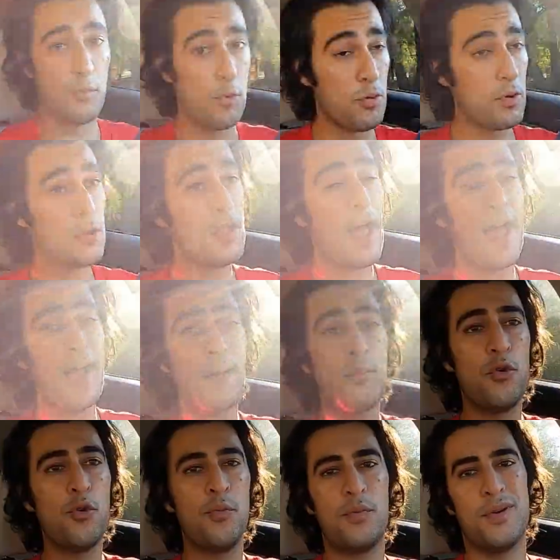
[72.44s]
more
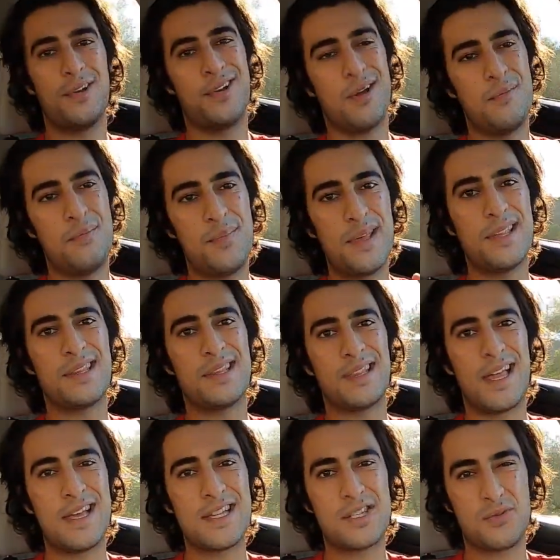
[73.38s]
reliable, but a bit
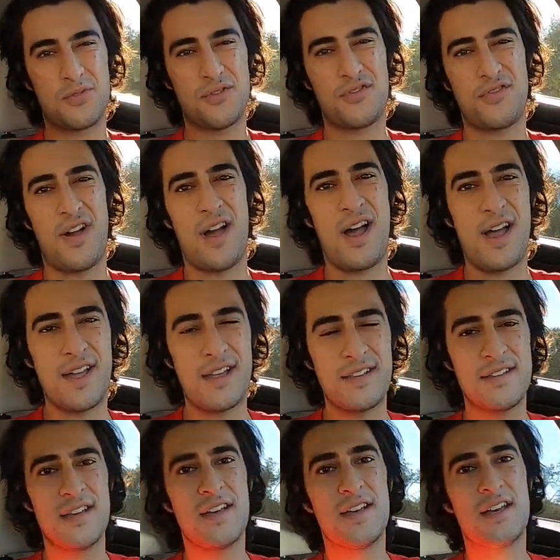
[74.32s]
less
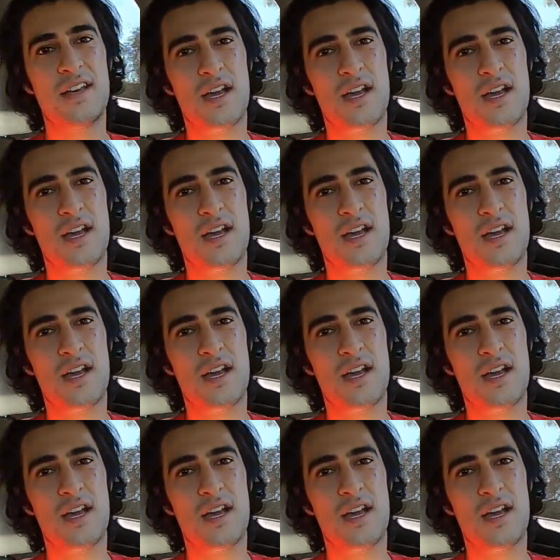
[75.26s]
refined.